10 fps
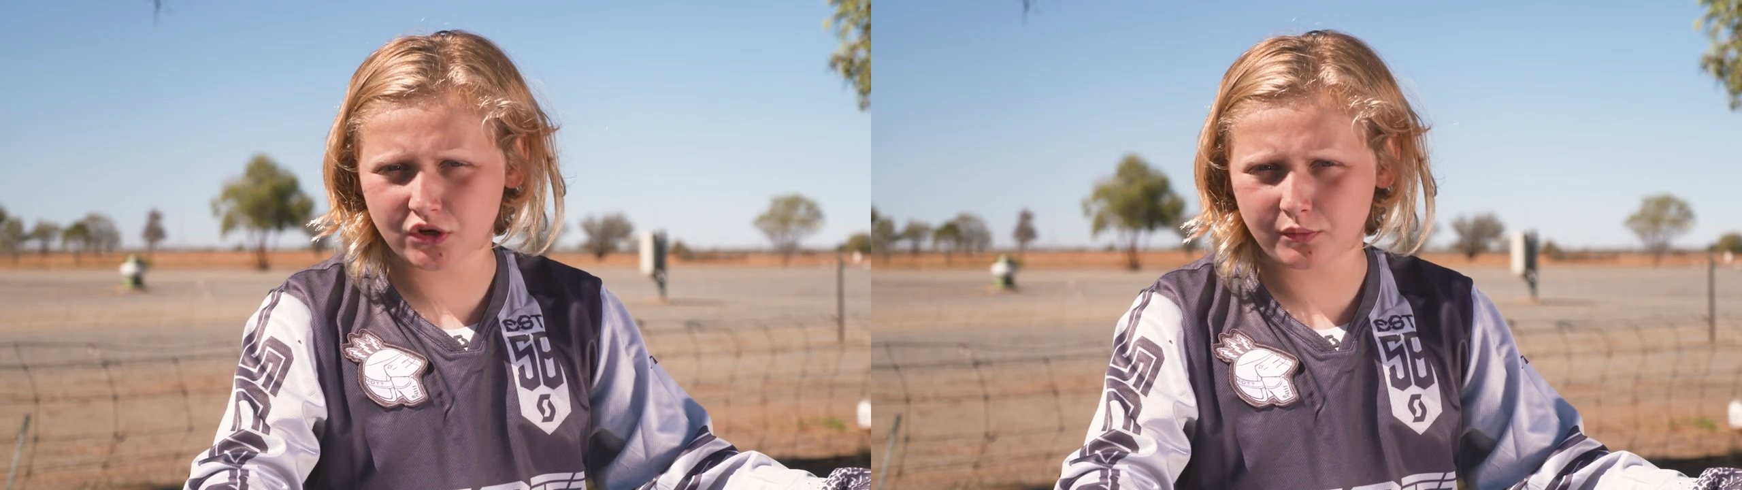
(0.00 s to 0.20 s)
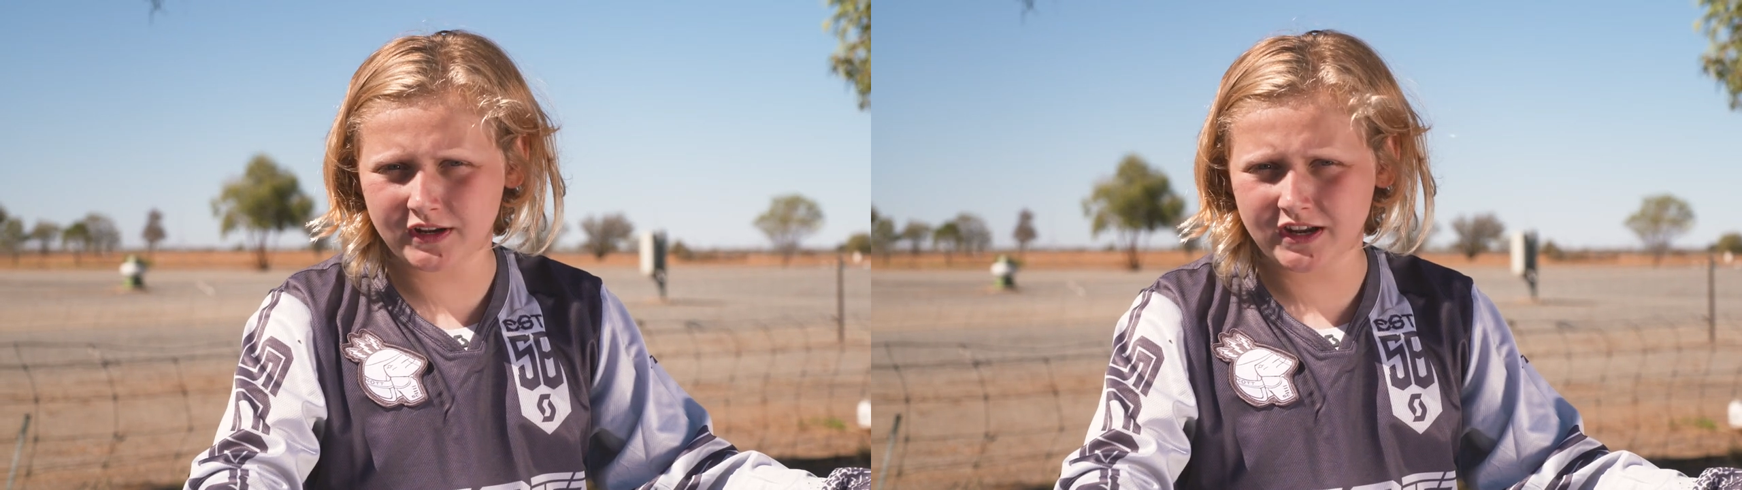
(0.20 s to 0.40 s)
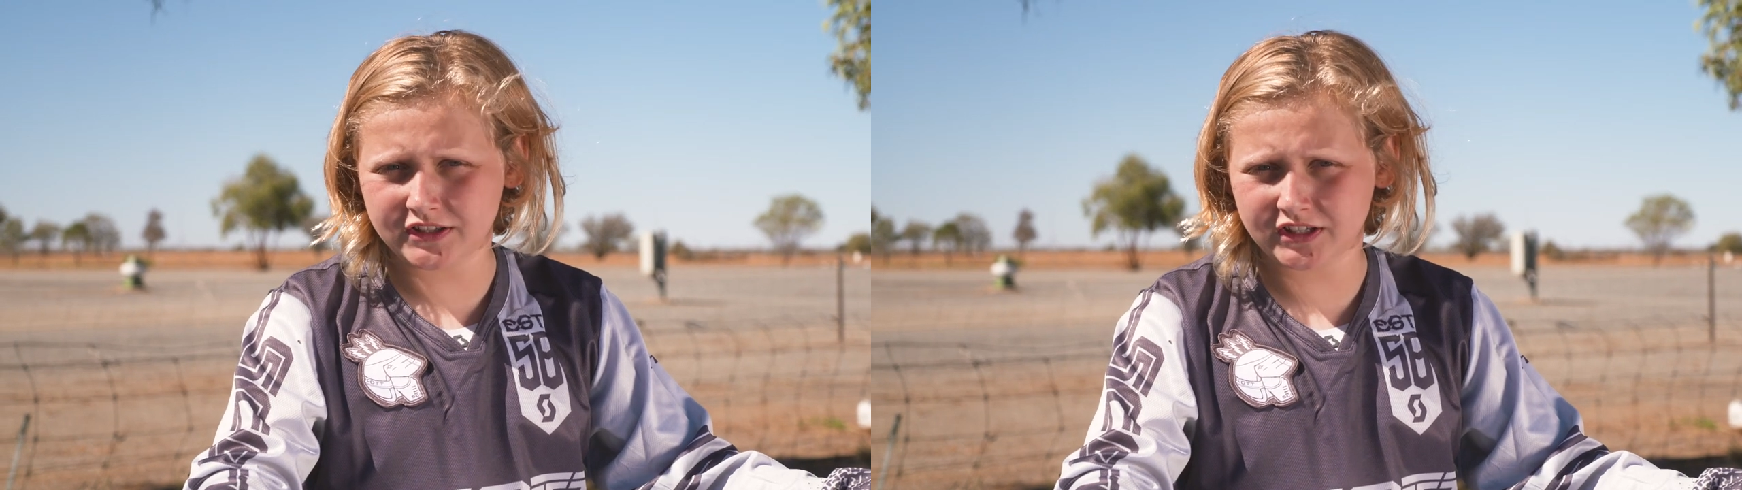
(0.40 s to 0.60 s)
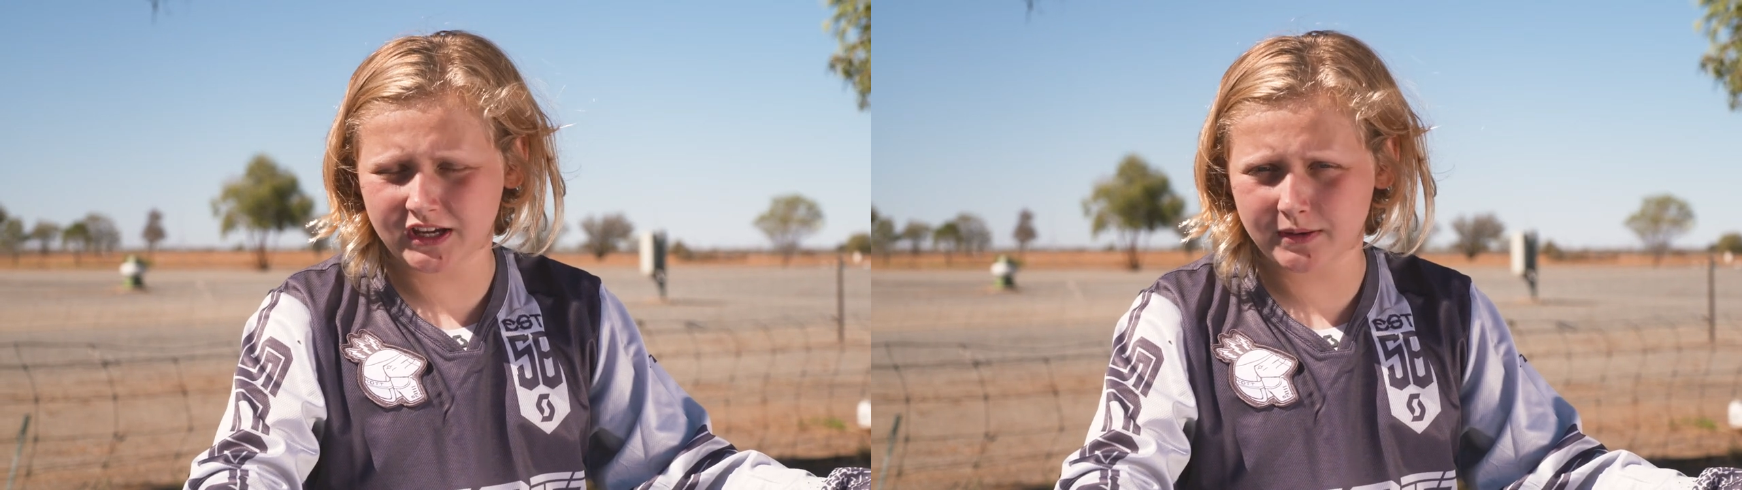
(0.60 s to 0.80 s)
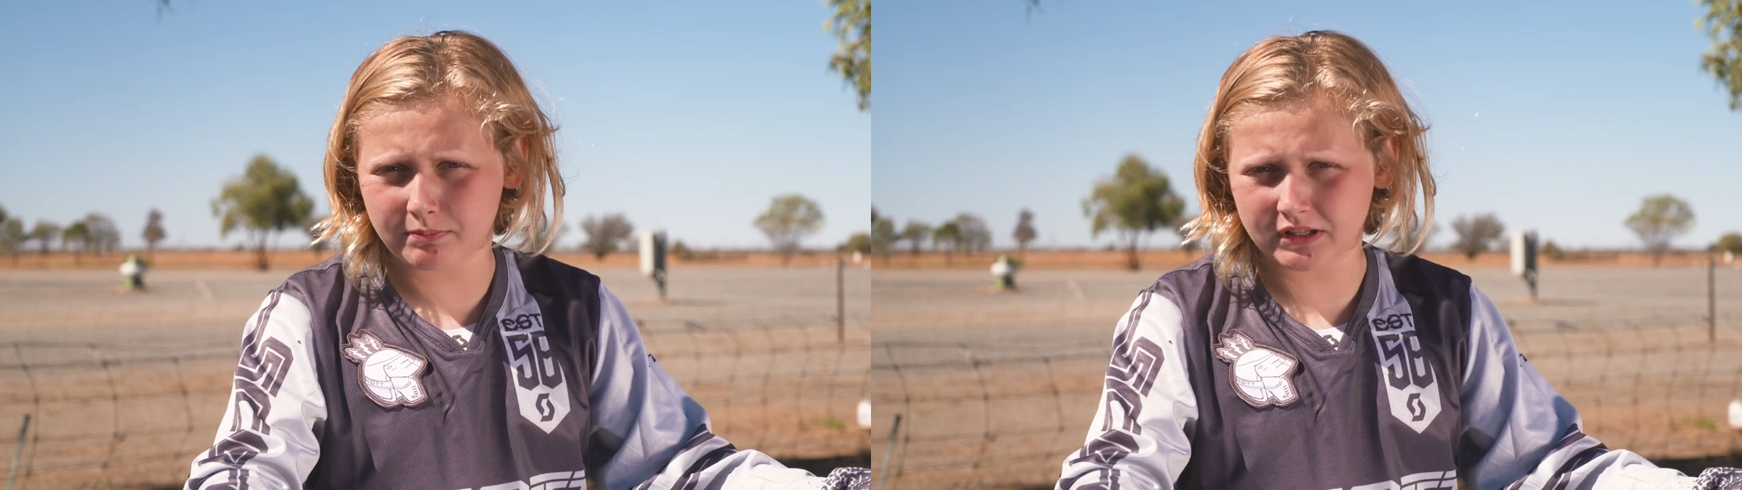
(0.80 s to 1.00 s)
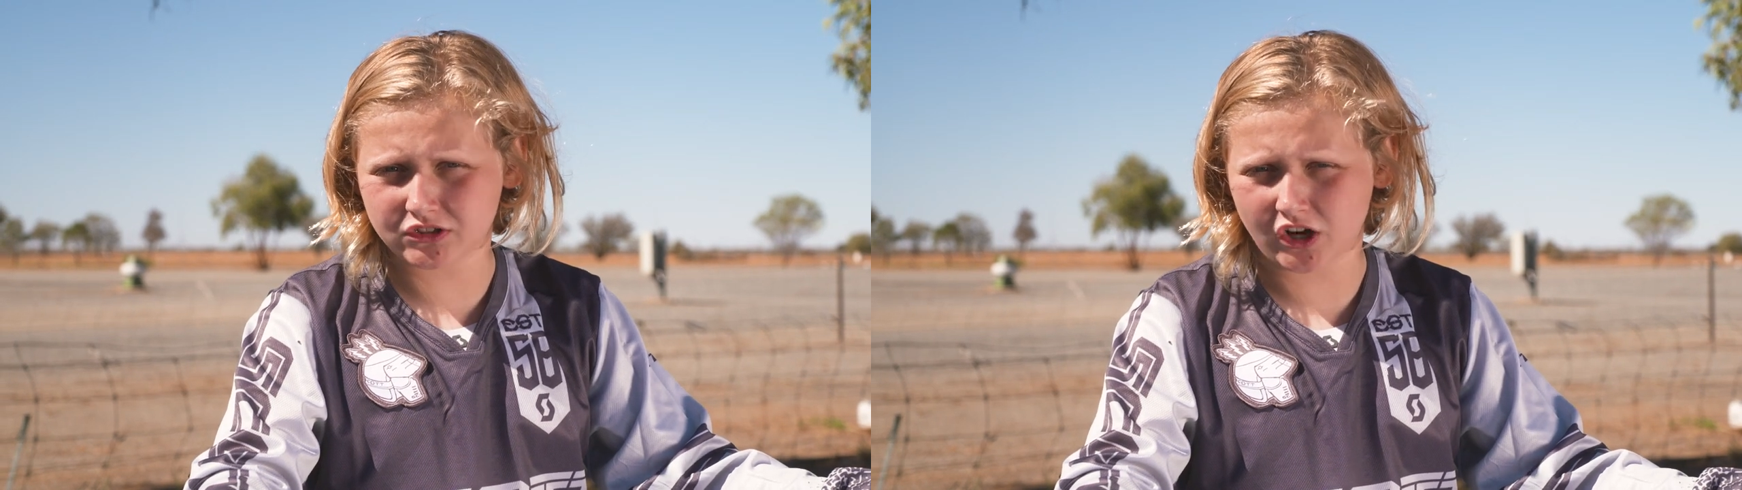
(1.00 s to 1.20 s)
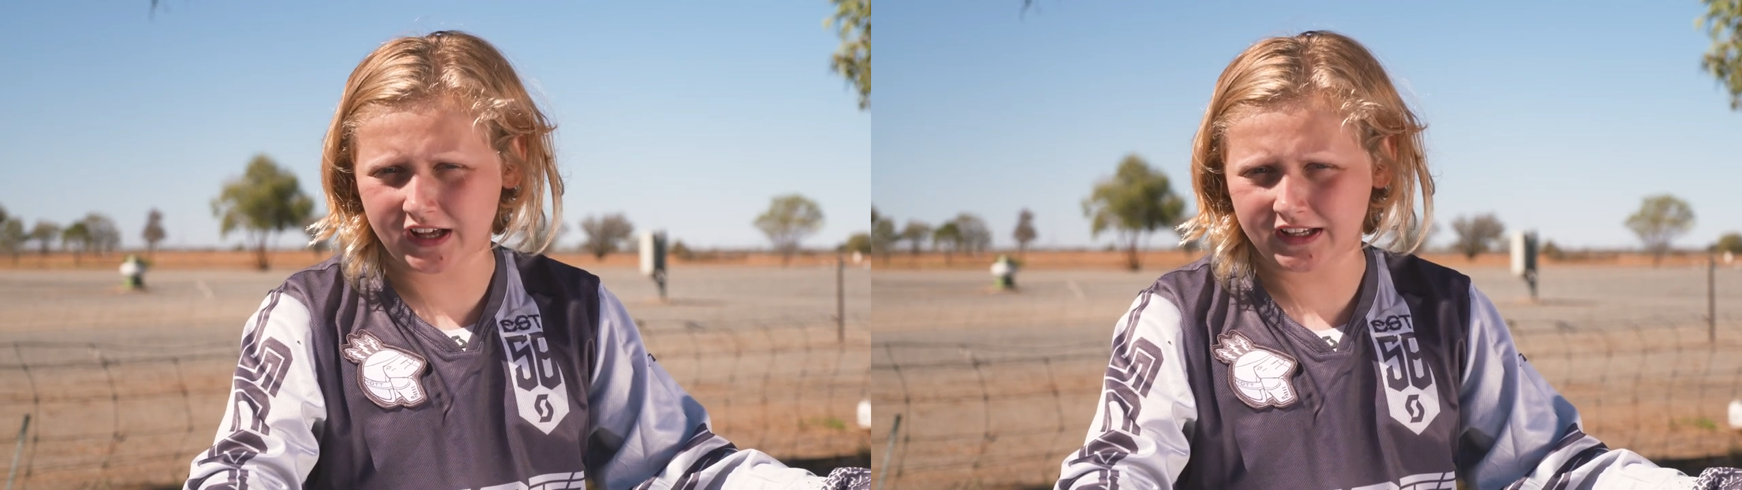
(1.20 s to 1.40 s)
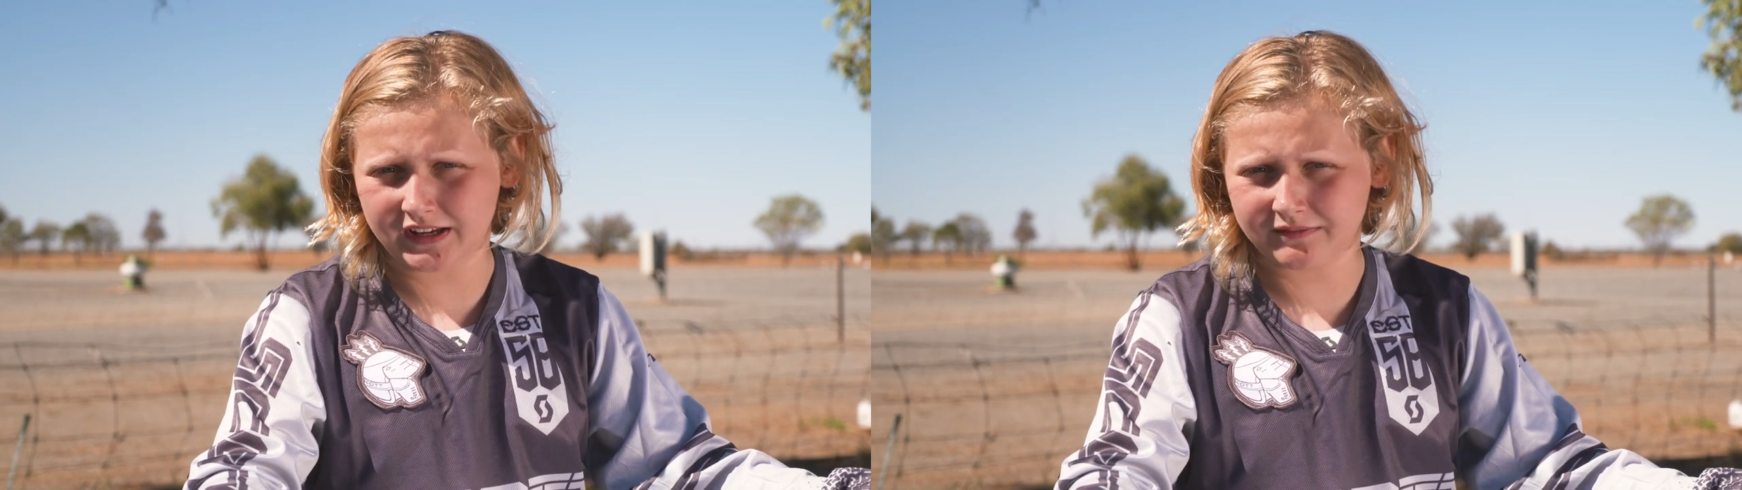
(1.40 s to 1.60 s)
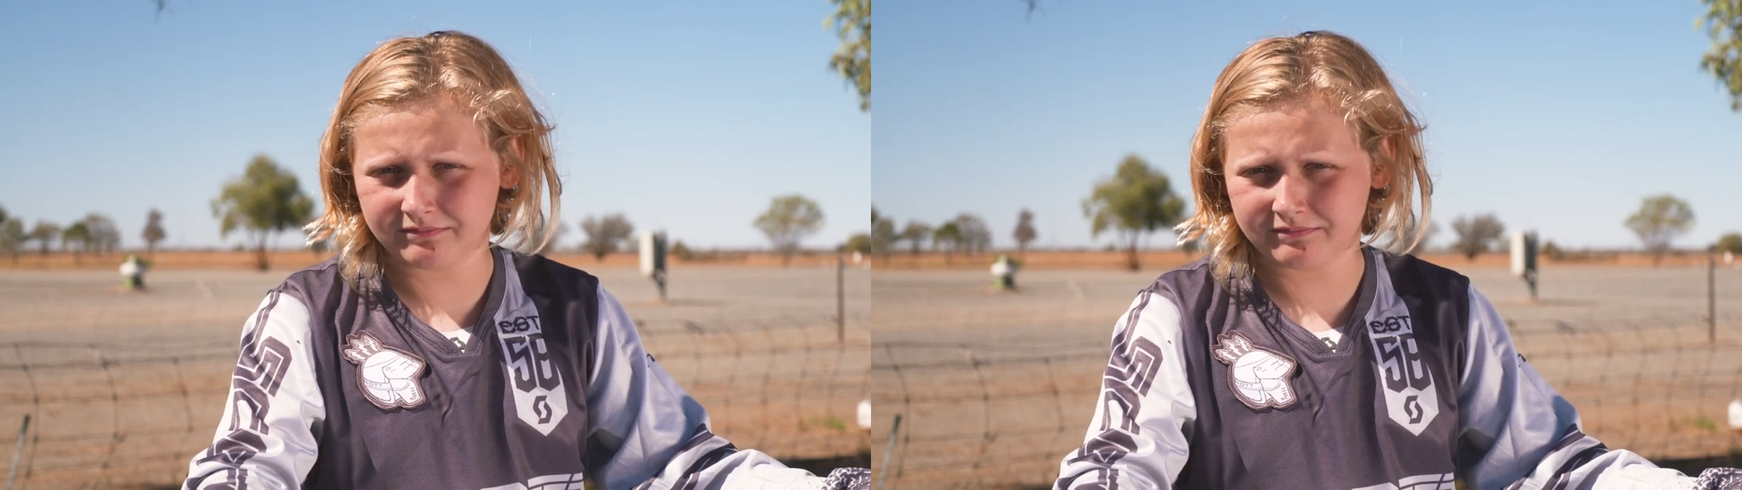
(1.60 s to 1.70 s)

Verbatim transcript: so we need to keep it tidy.